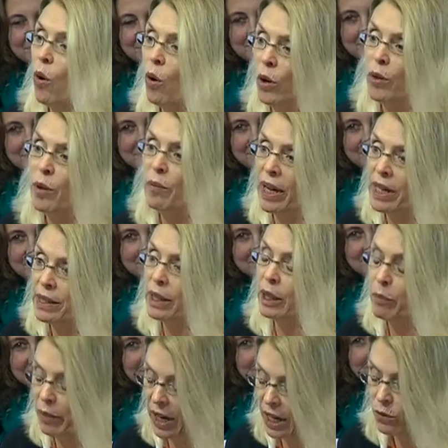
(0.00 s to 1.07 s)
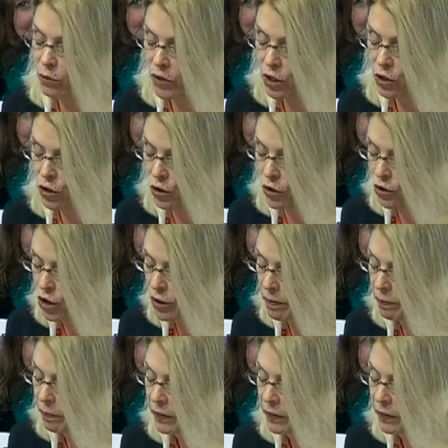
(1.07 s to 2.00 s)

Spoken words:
all the basic pain research.